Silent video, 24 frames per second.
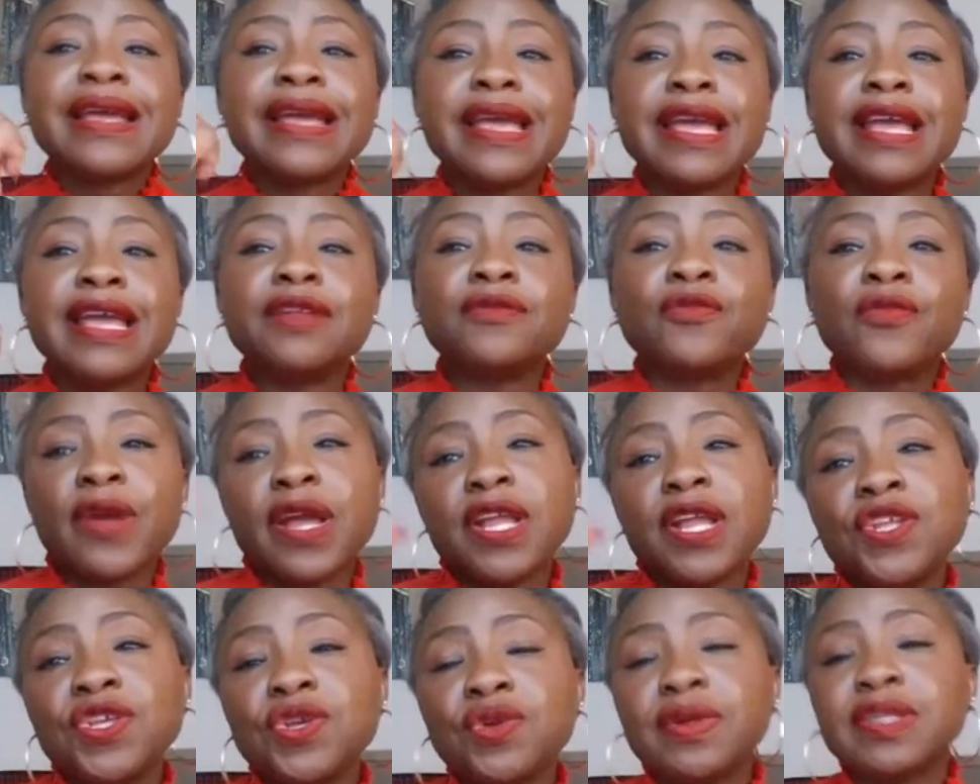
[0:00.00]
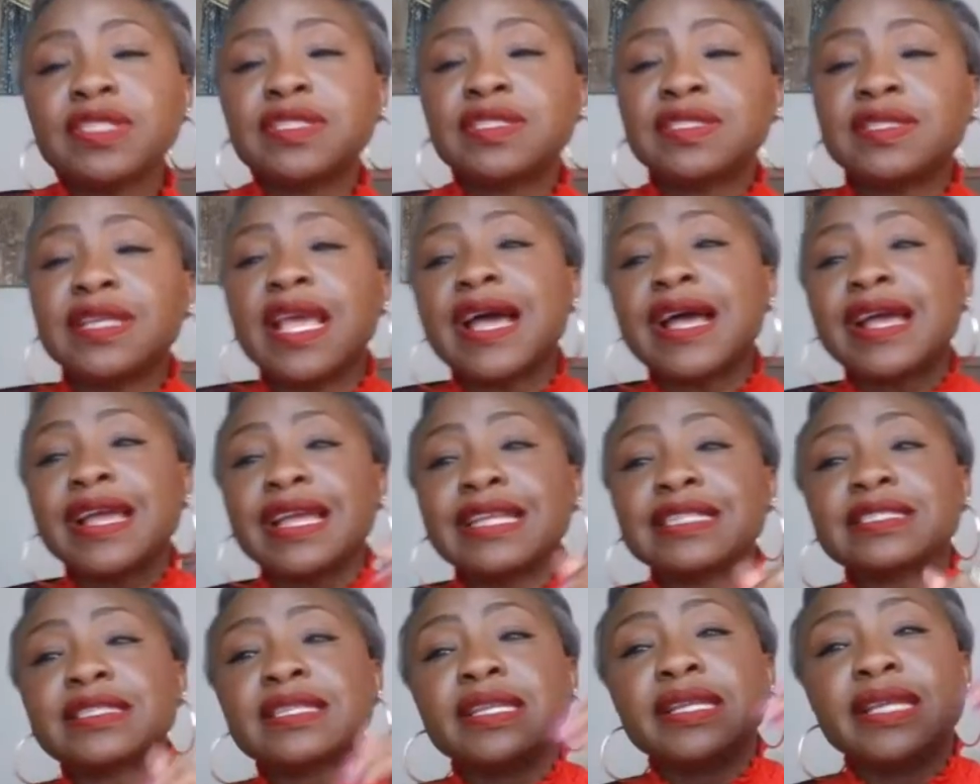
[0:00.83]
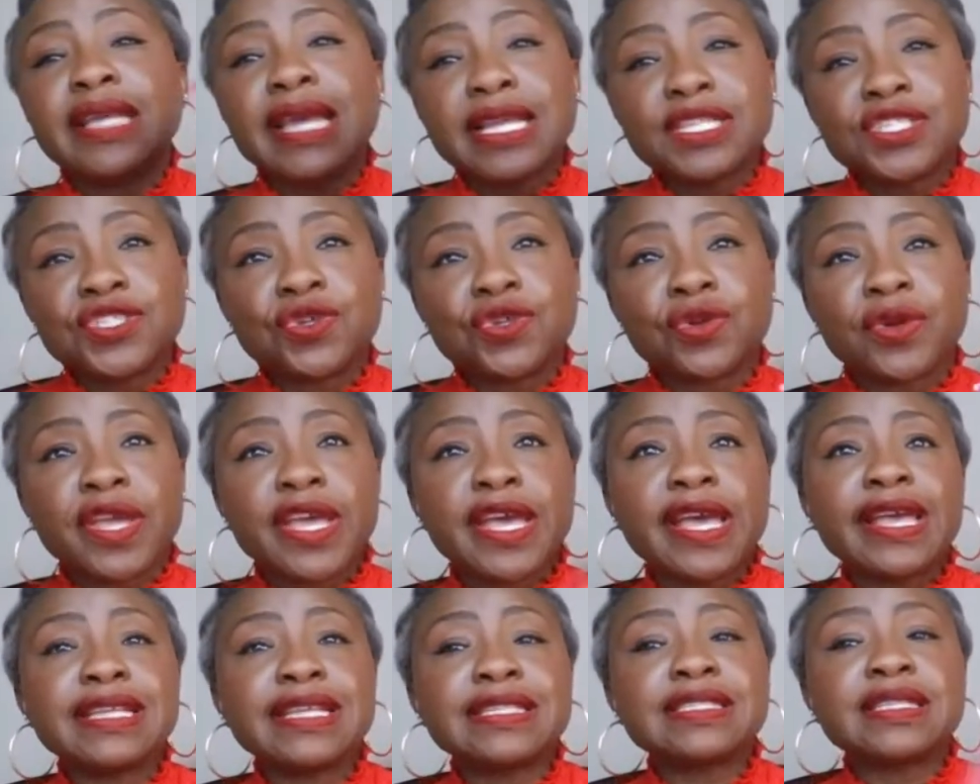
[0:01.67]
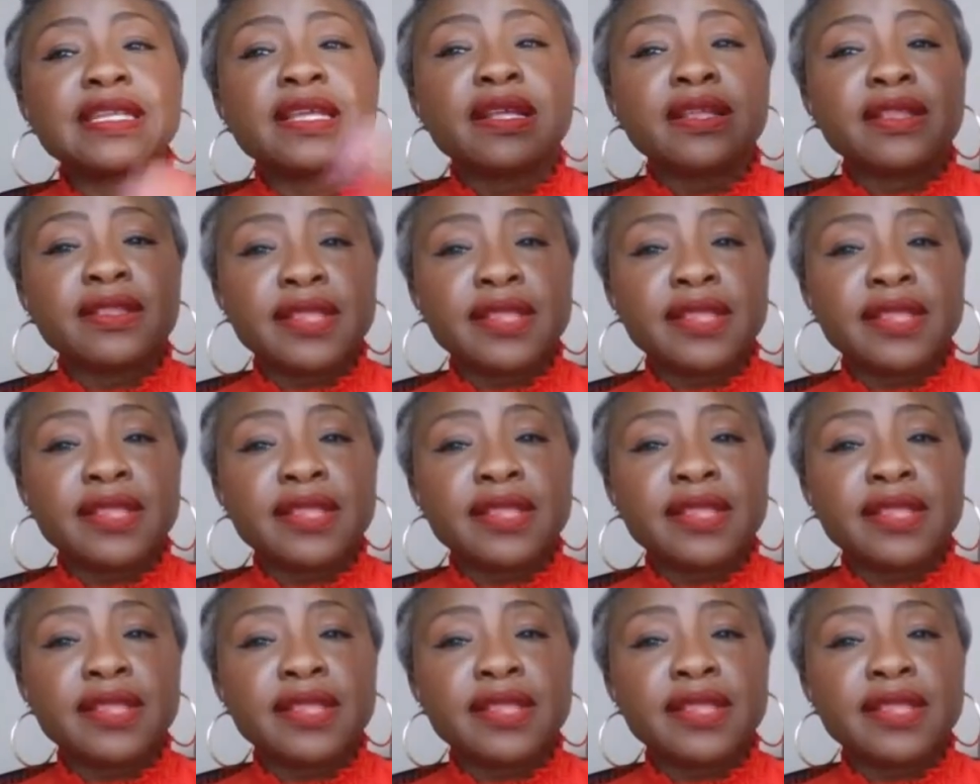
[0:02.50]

And when USCIS gets your case,